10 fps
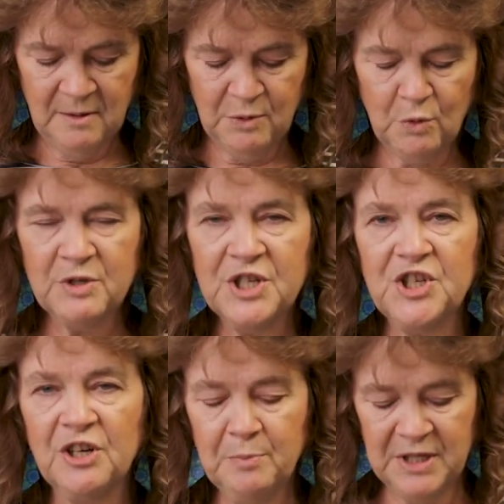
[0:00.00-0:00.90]
But what
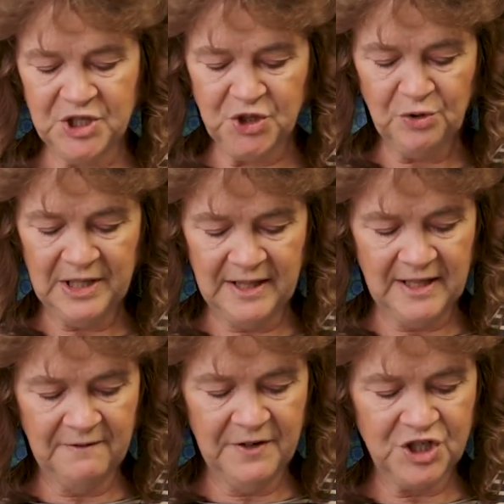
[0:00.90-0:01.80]
struck me strongly in
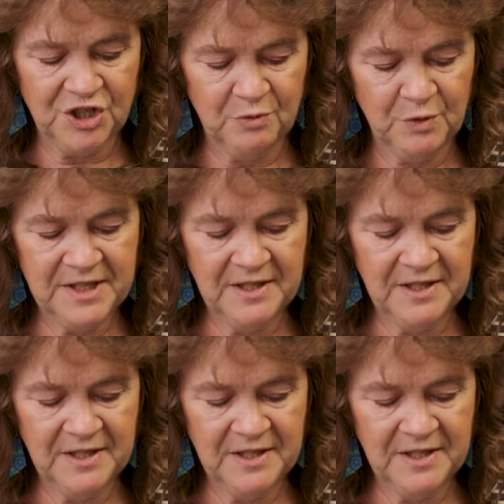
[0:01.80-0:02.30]
that vision was